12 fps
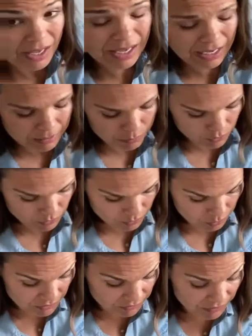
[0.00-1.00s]
Amos
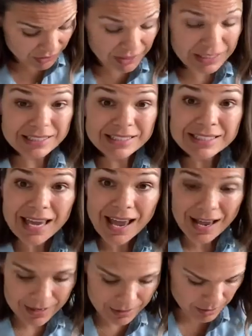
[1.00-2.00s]
was feeling
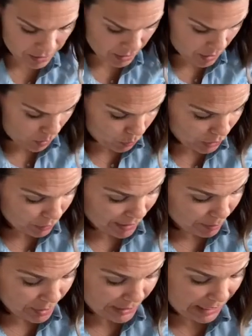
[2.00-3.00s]
sad when
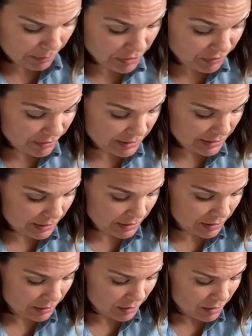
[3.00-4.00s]
Grandpa came to visit.
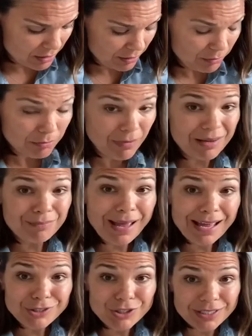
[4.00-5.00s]
My
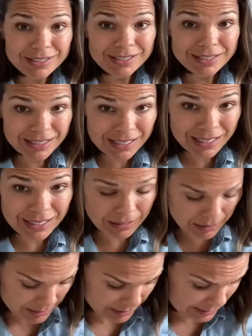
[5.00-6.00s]
magic
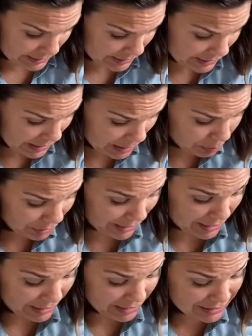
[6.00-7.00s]
seed
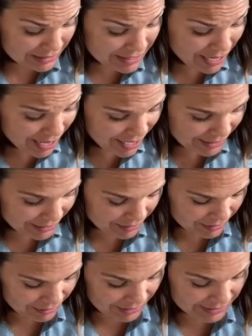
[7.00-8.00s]
plant has died,
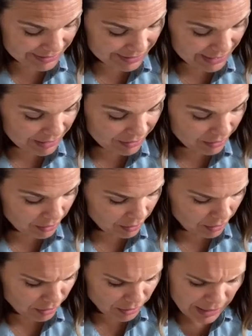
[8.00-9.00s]
he said.
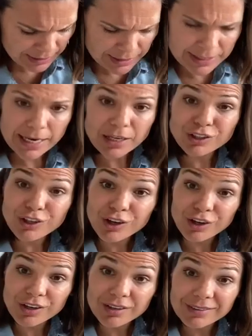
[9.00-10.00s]
Let's take a
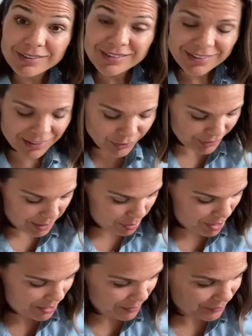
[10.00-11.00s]
look, said Grandpa.